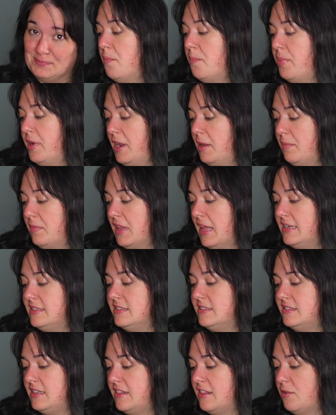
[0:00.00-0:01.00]
But I'm glad to
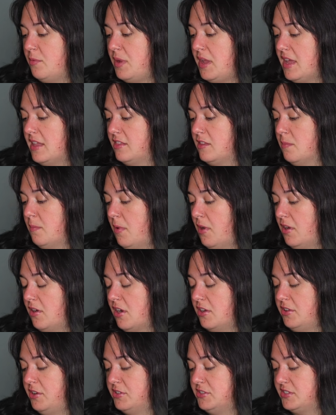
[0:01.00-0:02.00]
see that we hit the mark
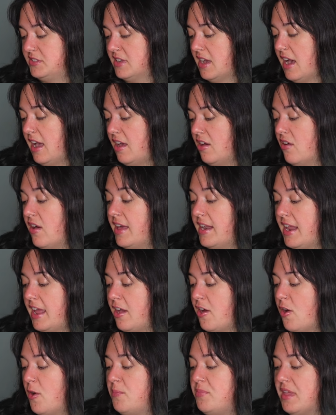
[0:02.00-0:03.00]
on your style and I
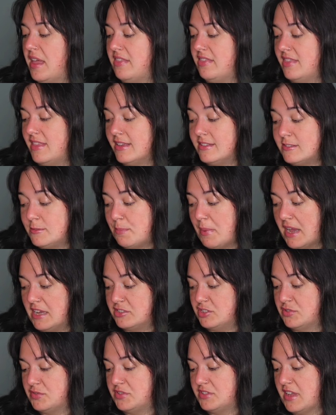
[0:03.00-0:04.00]
hope that this
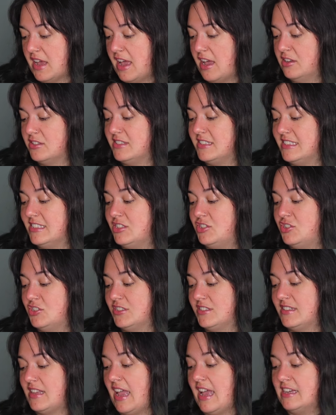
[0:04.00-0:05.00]
batch of styles is
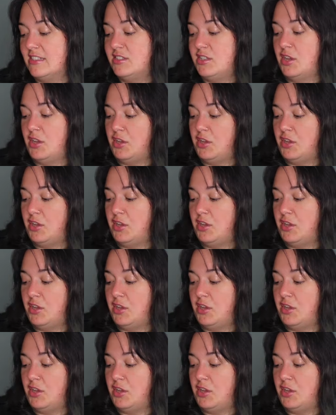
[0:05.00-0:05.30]
just as